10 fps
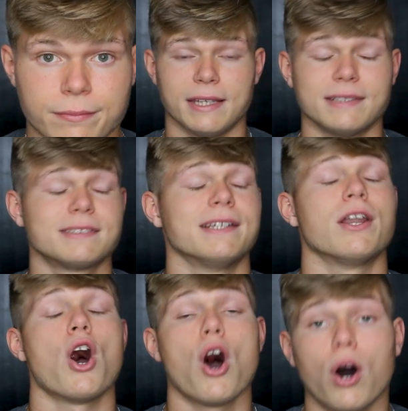It's an
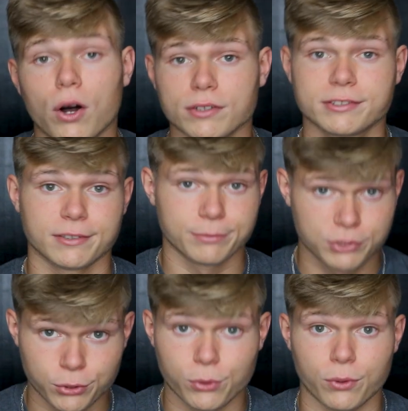awesome
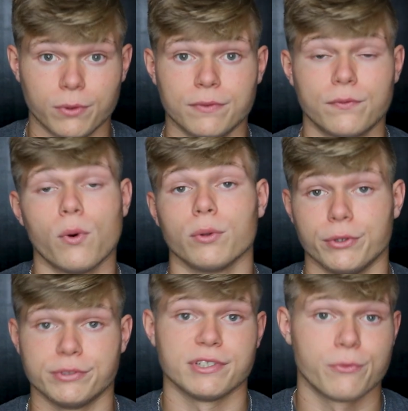tool for
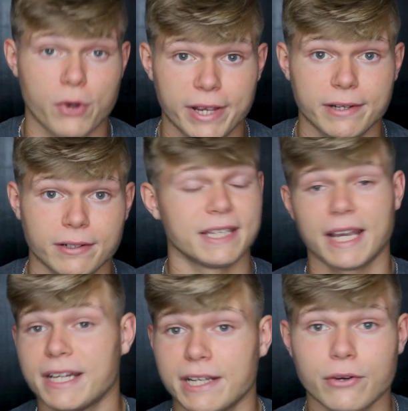losing weight,
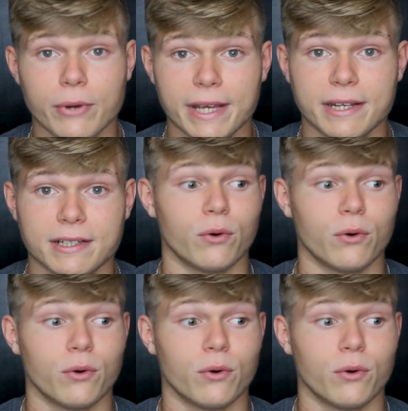gaining weight,